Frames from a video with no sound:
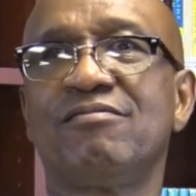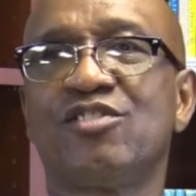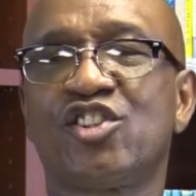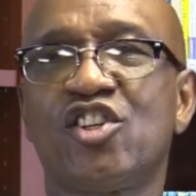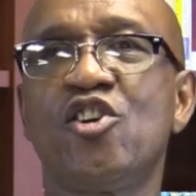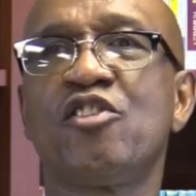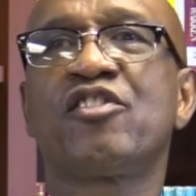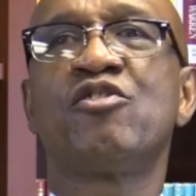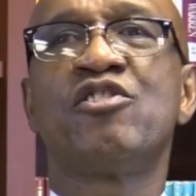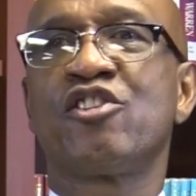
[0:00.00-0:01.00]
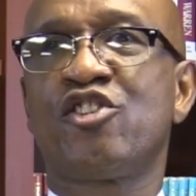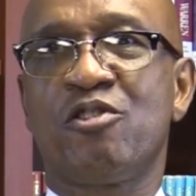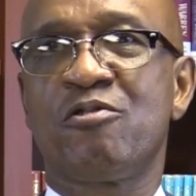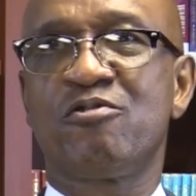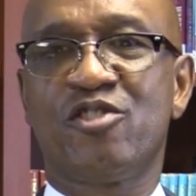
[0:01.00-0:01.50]
through your
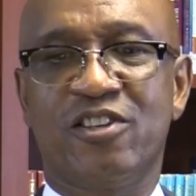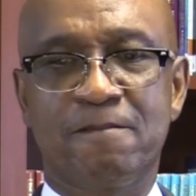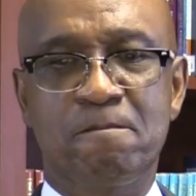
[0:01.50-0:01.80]
church.